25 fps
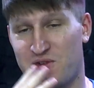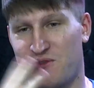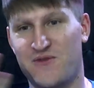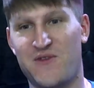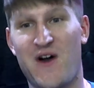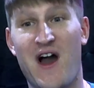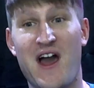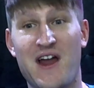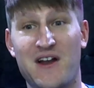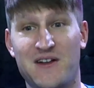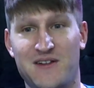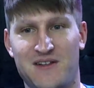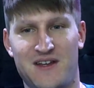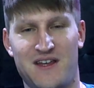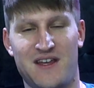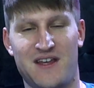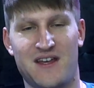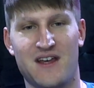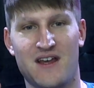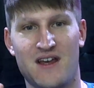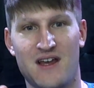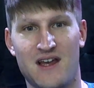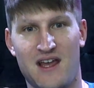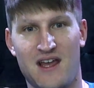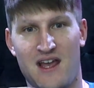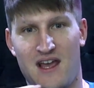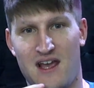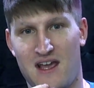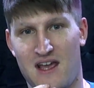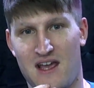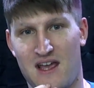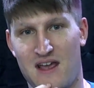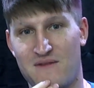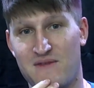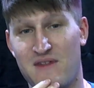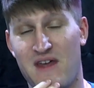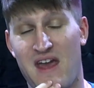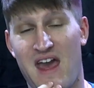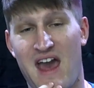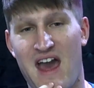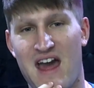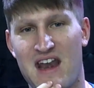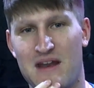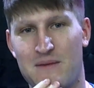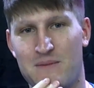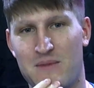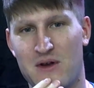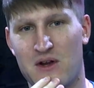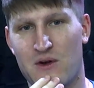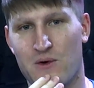finally, if they
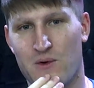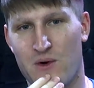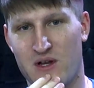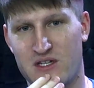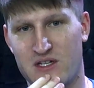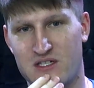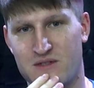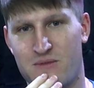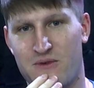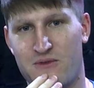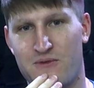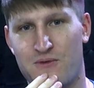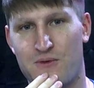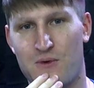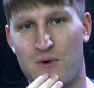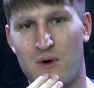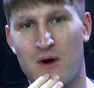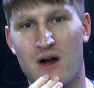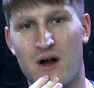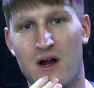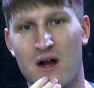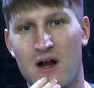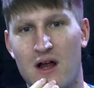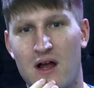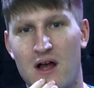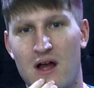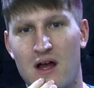hadn't been crushed before.